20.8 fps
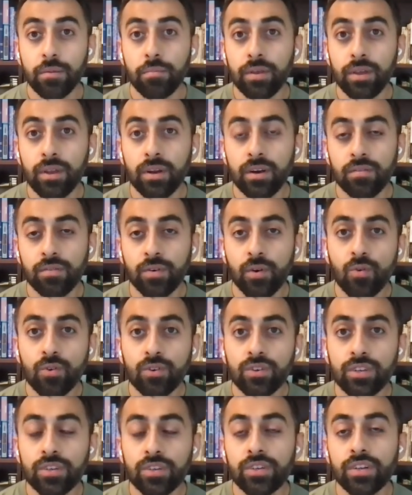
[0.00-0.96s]
tip here, of
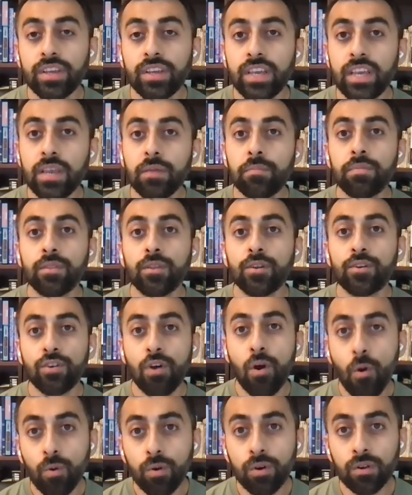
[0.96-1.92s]
course, is to keep the
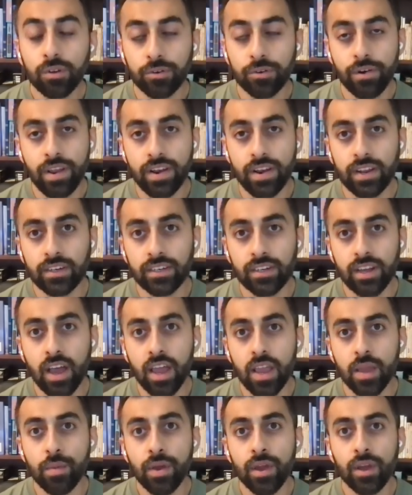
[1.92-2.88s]
total training
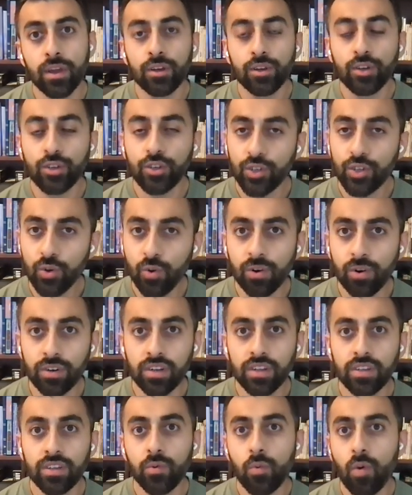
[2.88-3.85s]
time
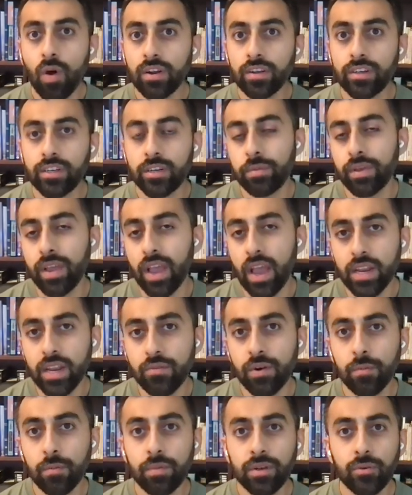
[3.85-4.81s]
short. You want it to be
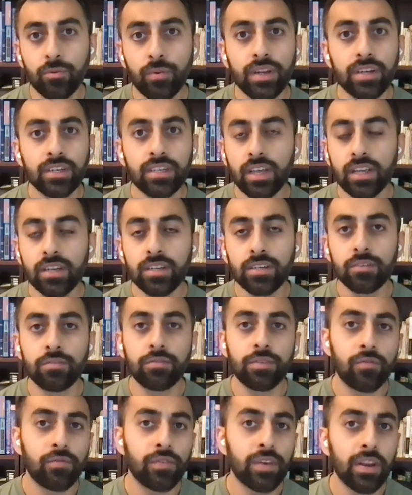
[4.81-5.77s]
anywhere between 10
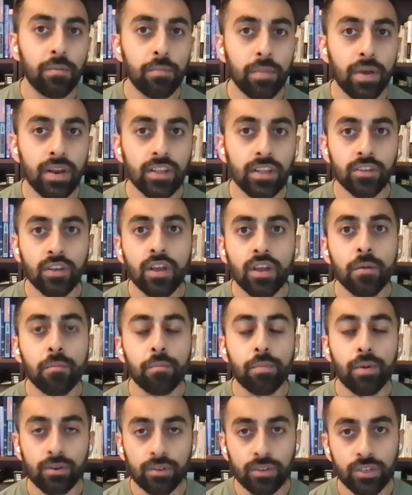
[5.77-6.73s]
to 15 minutes
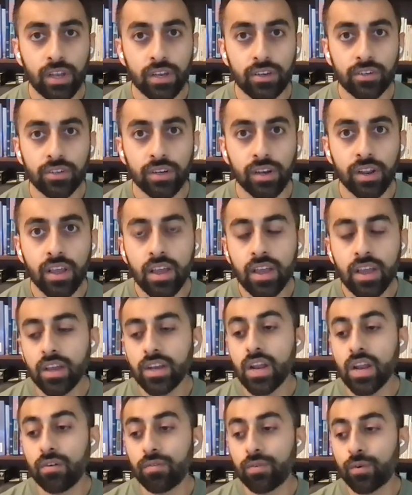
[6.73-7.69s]
per session.
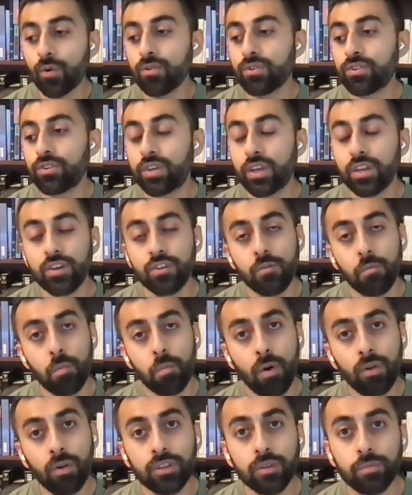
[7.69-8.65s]
Now, of course, you can
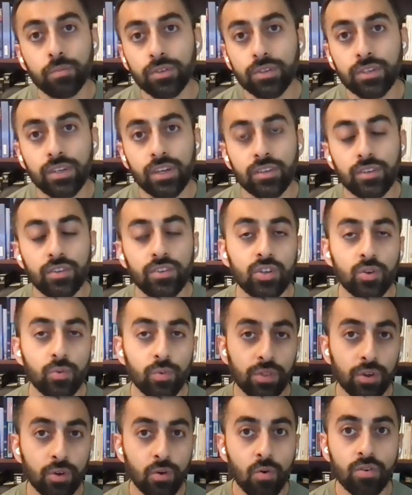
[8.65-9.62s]
do multiple sessions
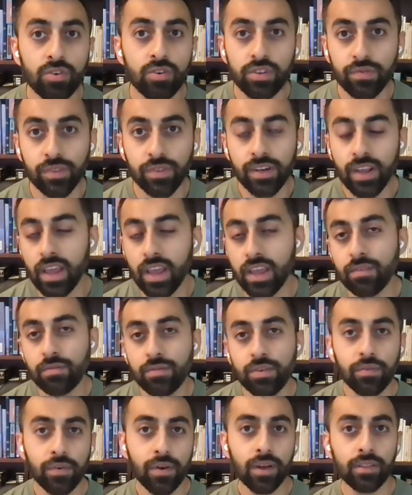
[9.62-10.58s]
over the course of the day
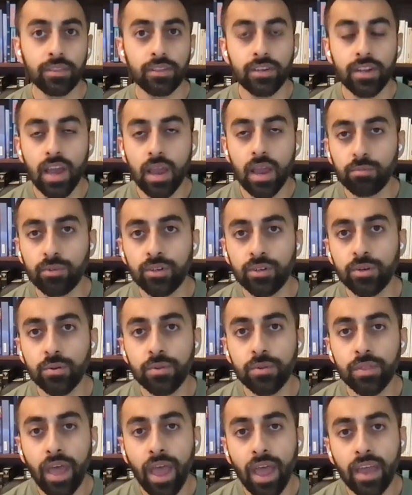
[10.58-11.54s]
if you've got the time to
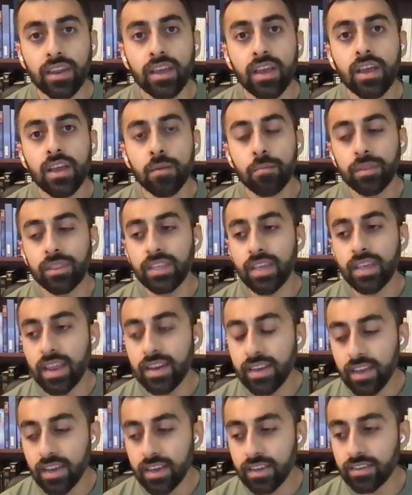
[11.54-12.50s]
do that. But
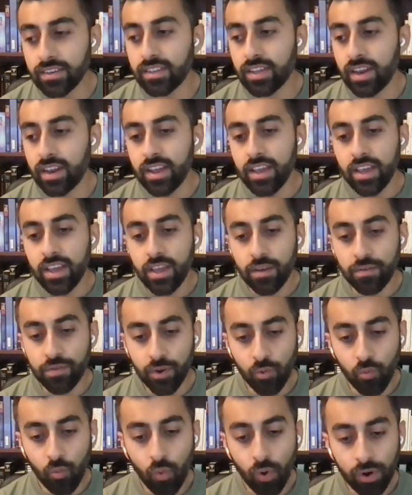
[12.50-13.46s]
the idea is that
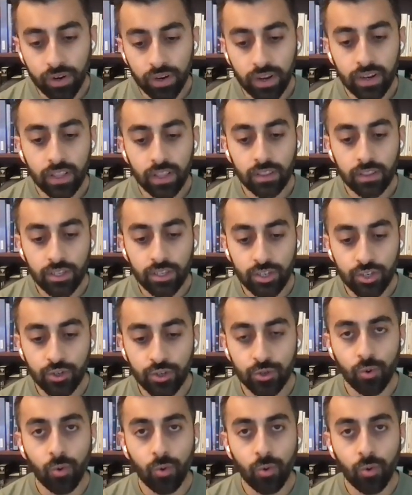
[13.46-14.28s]
if you're working in these